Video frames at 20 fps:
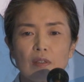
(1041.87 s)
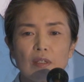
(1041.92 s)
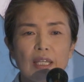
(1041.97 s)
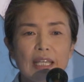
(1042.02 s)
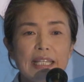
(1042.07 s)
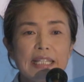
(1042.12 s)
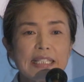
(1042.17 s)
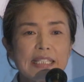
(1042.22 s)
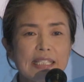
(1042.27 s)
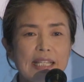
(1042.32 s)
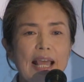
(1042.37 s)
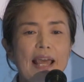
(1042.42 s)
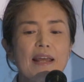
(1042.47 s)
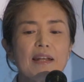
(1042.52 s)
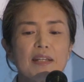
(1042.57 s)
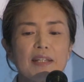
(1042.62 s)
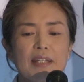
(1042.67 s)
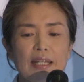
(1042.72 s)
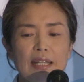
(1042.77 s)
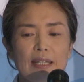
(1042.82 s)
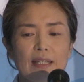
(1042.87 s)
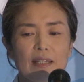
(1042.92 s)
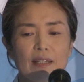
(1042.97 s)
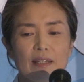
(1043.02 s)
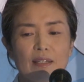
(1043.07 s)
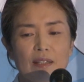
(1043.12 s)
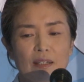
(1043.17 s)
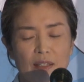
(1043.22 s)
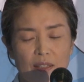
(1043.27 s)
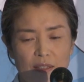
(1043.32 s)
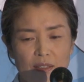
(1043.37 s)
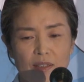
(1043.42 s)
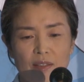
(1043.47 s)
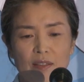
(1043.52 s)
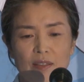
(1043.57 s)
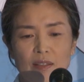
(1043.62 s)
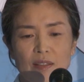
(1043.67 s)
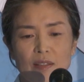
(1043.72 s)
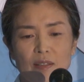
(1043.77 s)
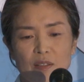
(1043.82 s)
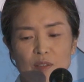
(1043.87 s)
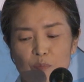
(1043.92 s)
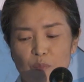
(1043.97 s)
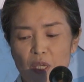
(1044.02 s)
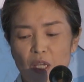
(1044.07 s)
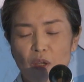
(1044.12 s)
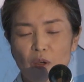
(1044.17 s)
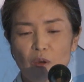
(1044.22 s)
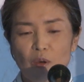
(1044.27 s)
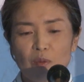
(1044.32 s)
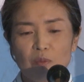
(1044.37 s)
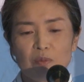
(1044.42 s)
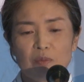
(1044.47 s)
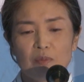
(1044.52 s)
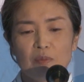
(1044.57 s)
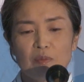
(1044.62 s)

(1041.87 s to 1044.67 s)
Insanity. Bingo.